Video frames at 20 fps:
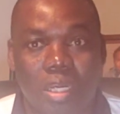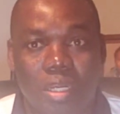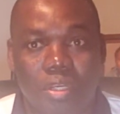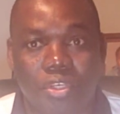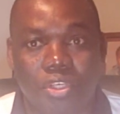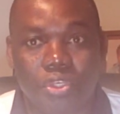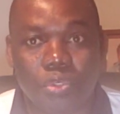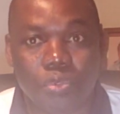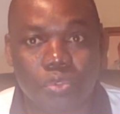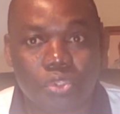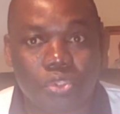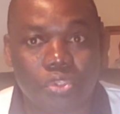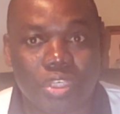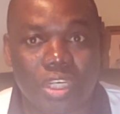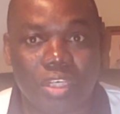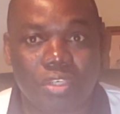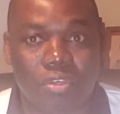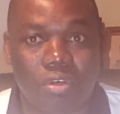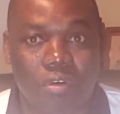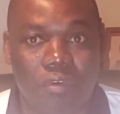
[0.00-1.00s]
new
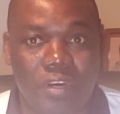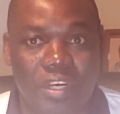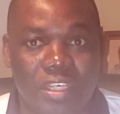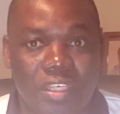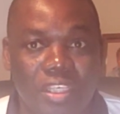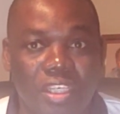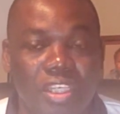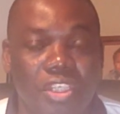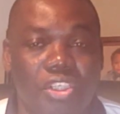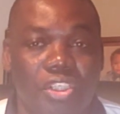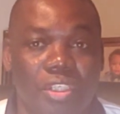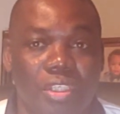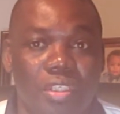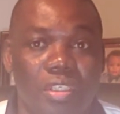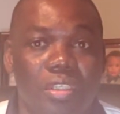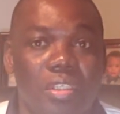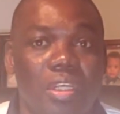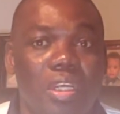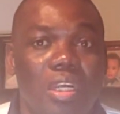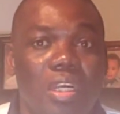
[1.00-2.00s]
student orientation,